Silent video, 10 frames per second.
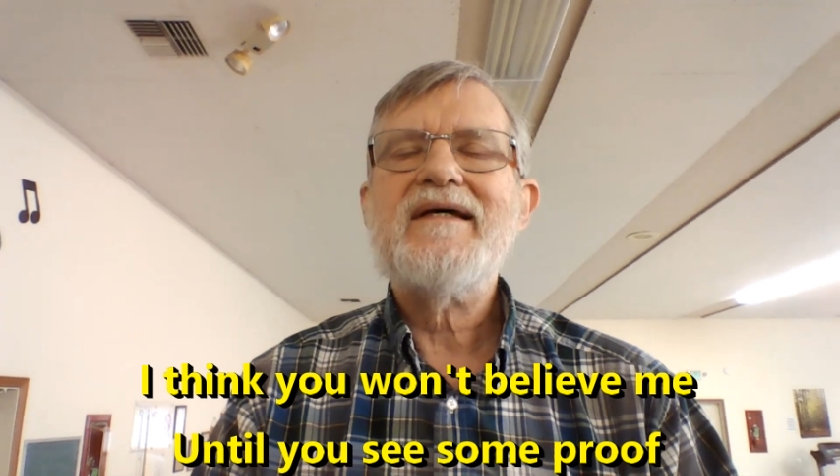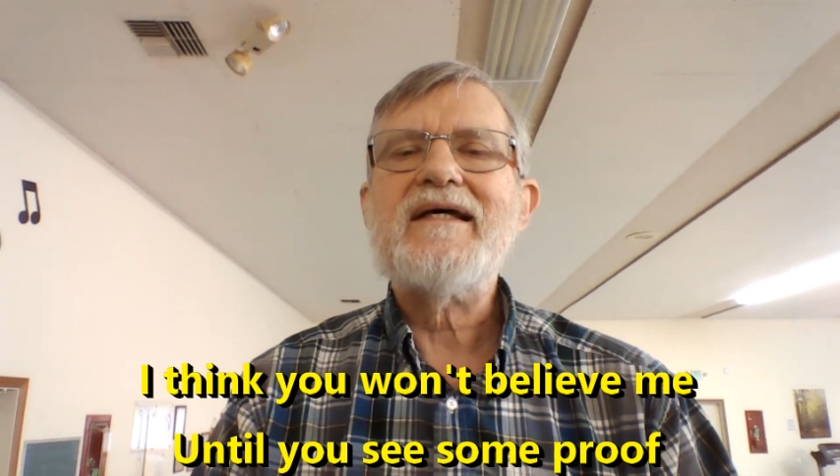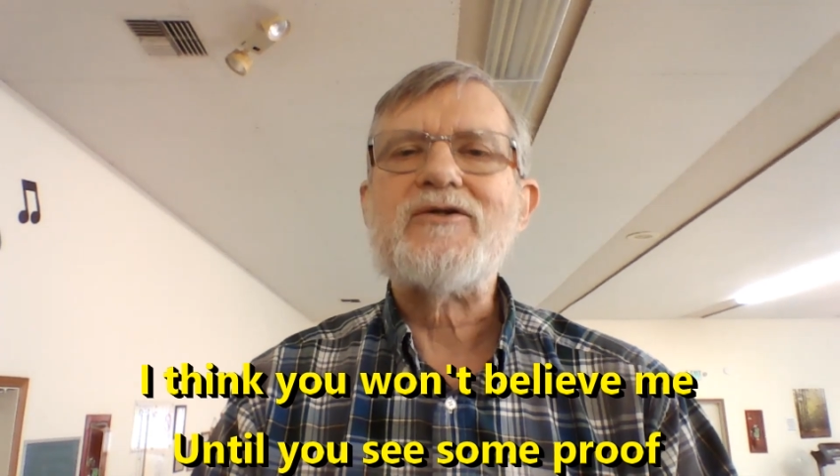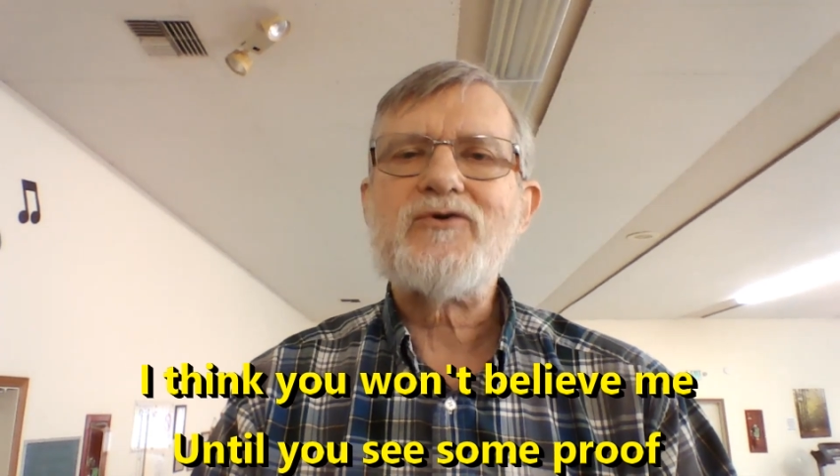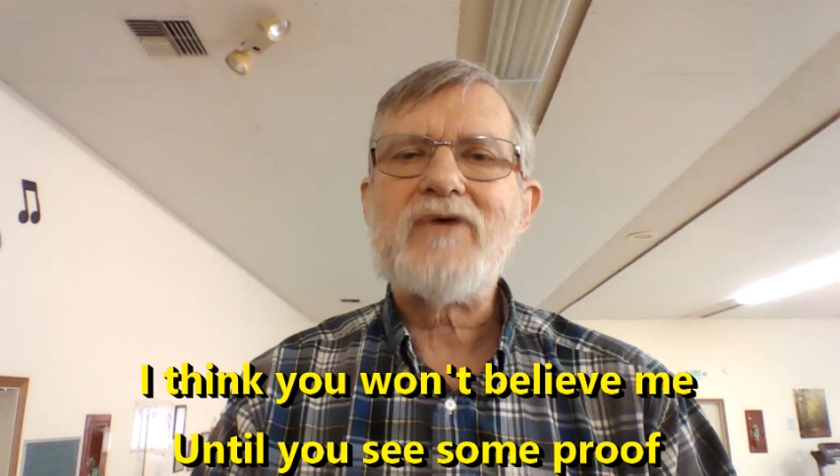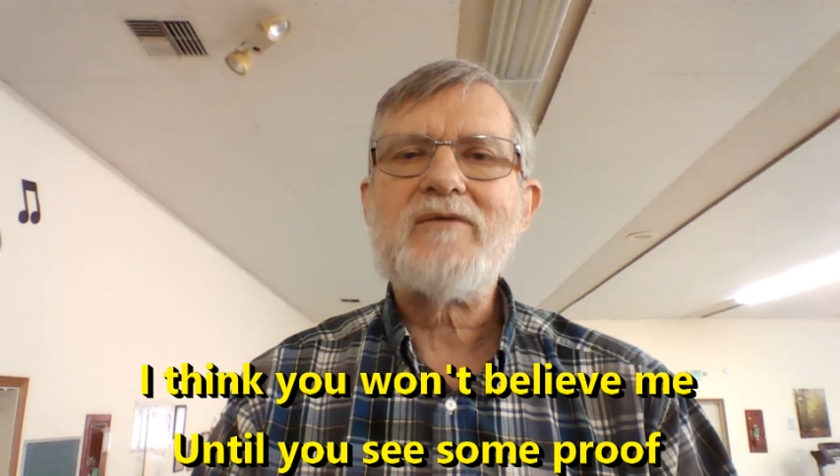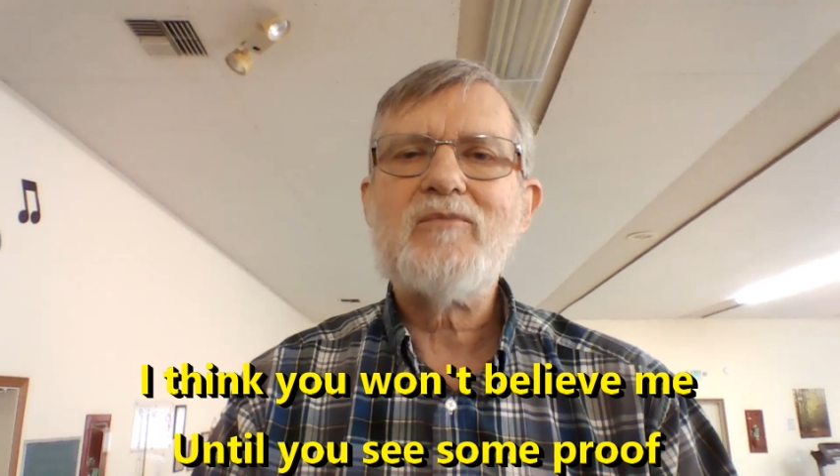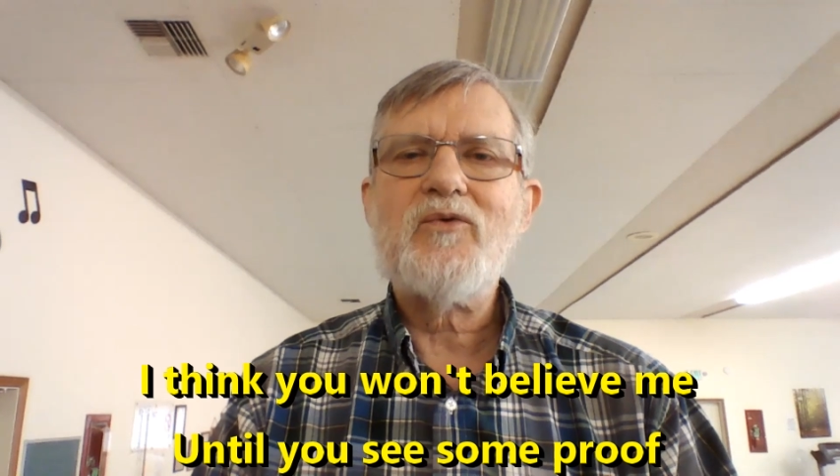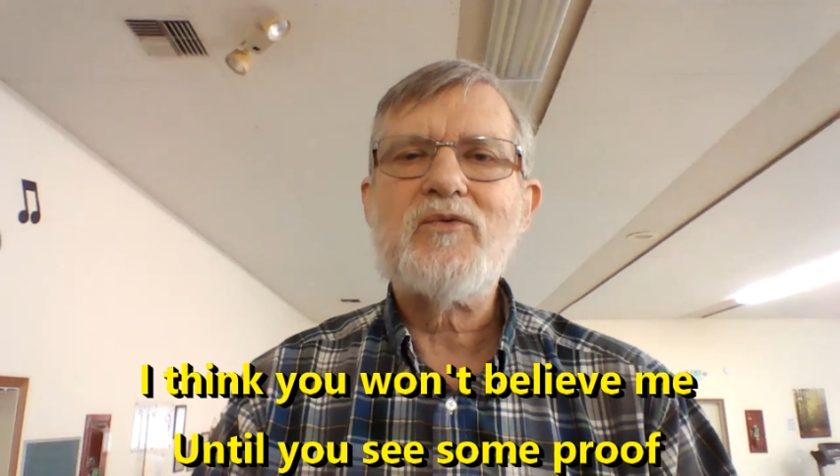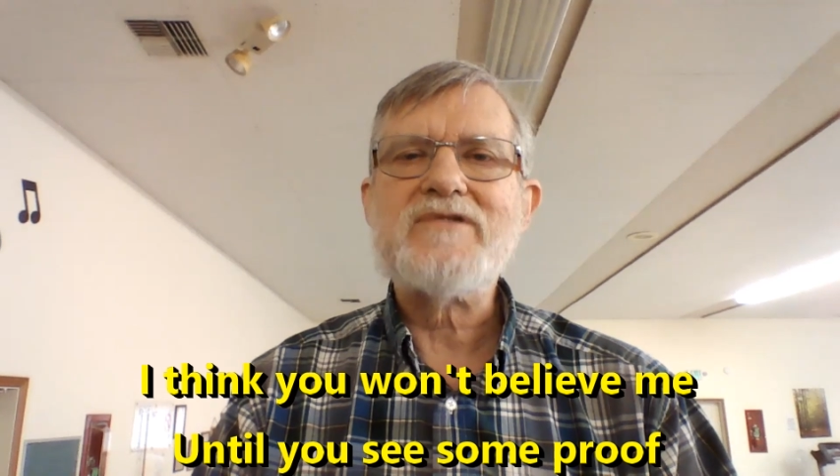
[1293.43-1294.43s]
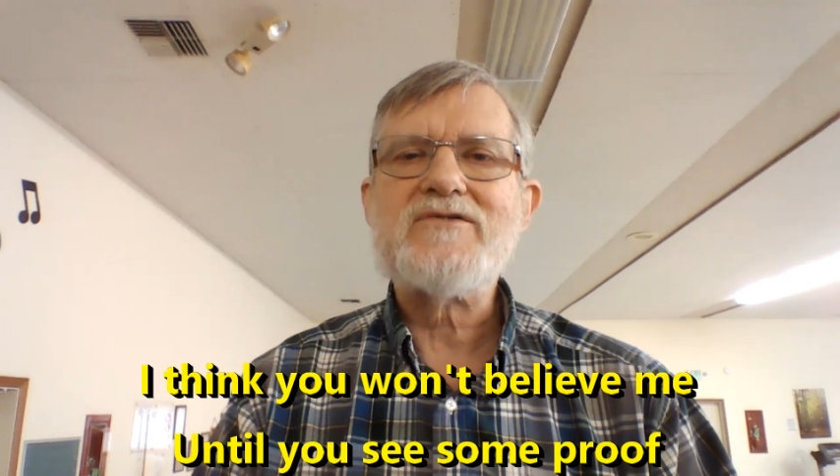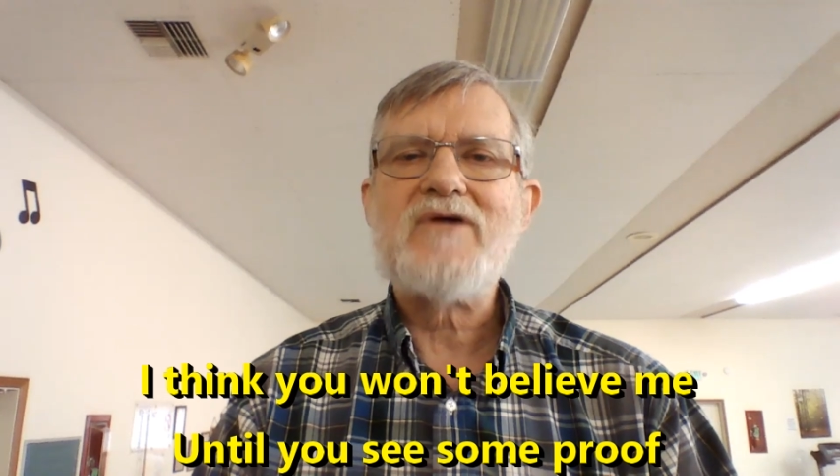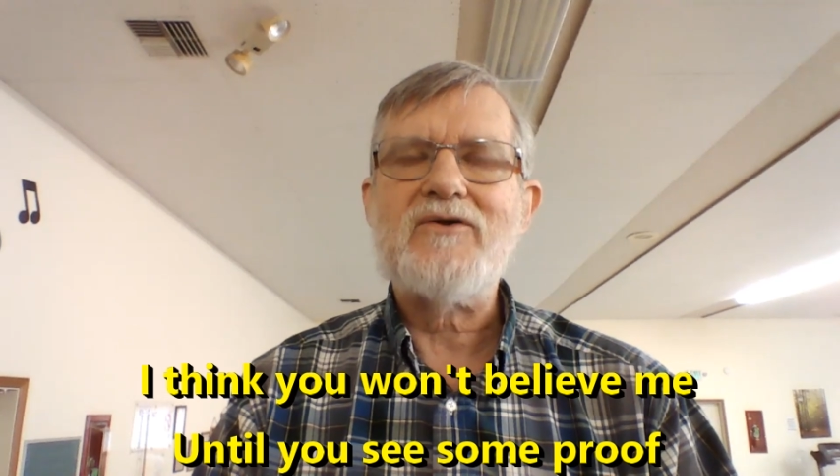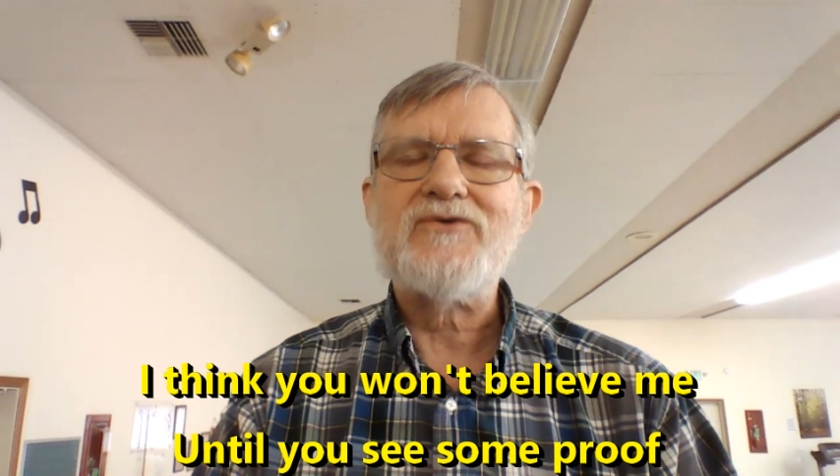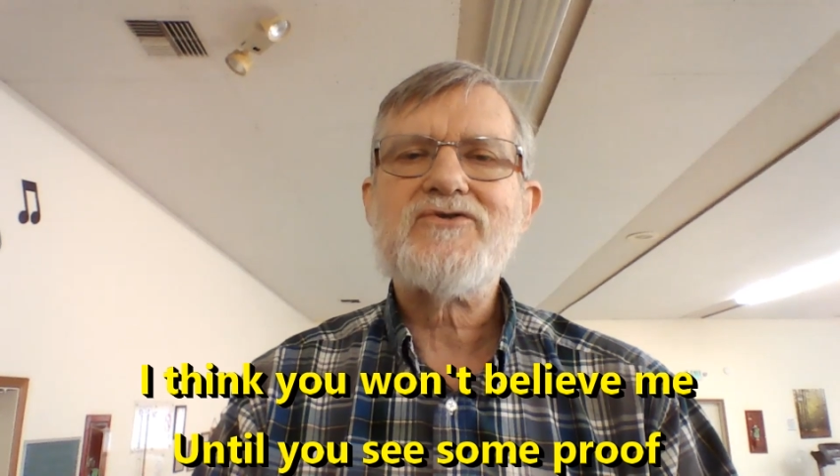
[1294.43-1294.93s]
incredible
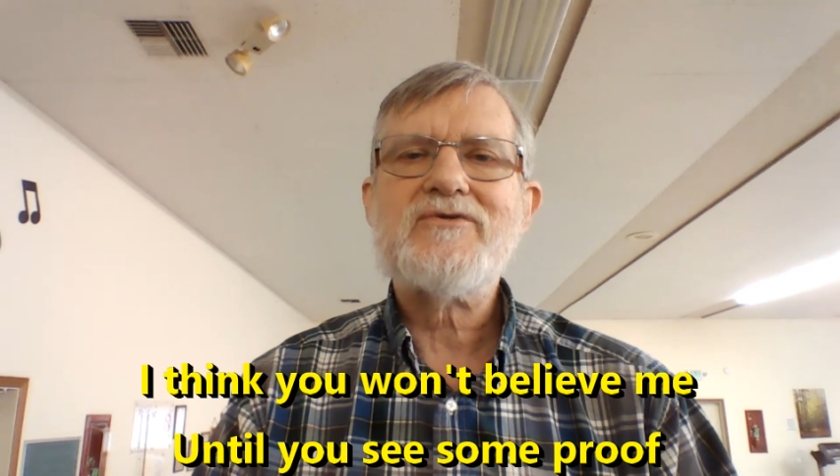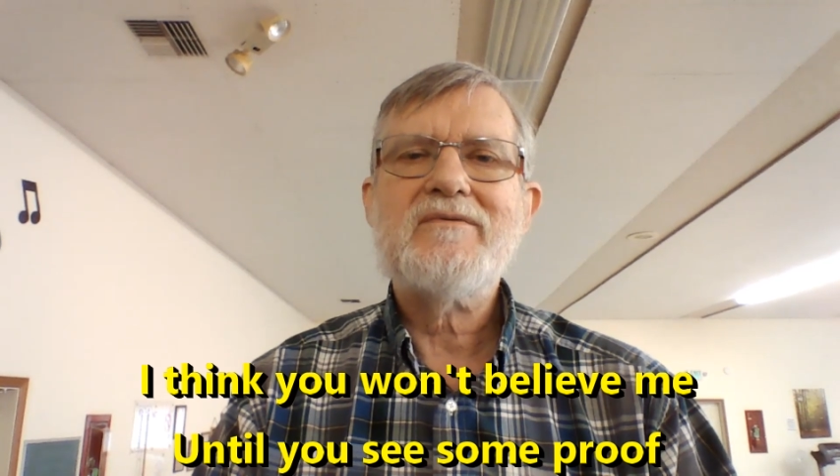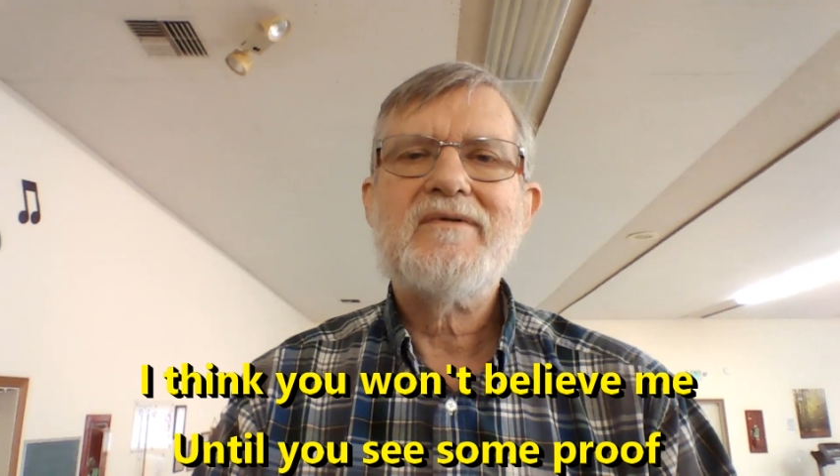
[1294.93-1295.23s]
results,